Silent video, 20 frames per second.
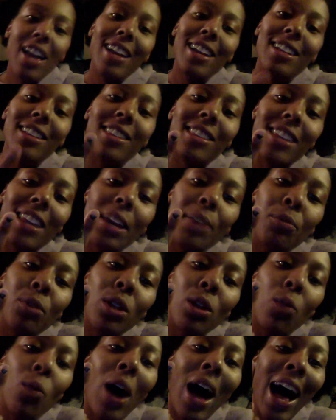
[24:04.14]
it's Kim with
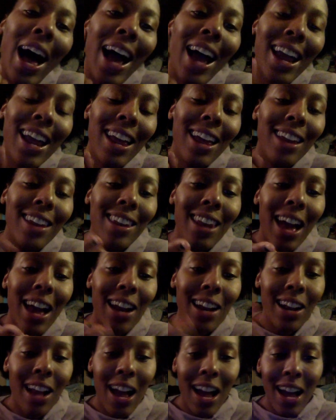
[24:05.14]
a Y, not
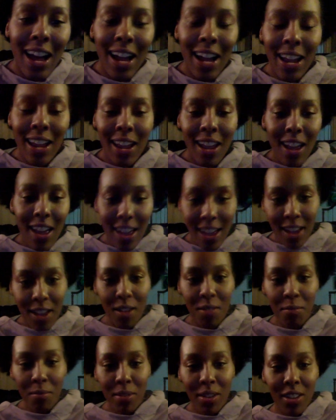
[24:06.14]
an I,
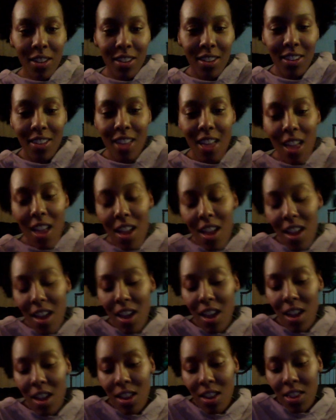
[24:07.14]
M.
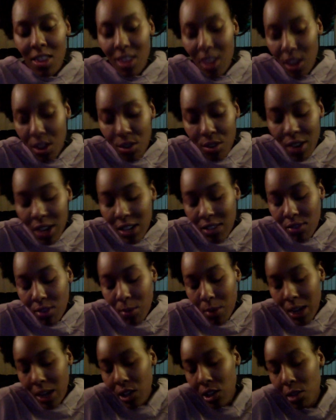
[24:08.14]
And thank you guys for
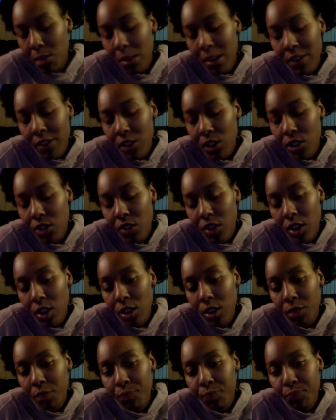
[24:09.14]
watching my first
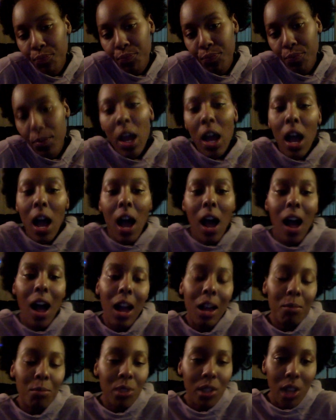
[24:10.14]
video.
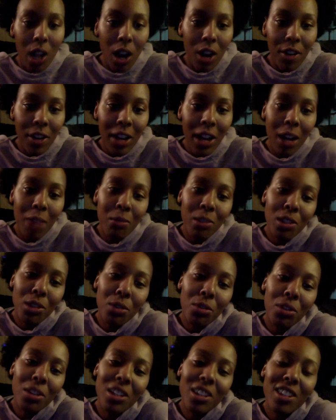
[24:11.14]
I'm sorry I'm so
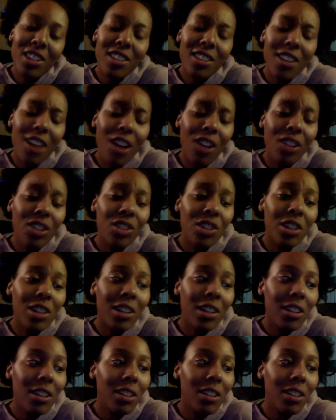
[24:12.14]
nostalgic.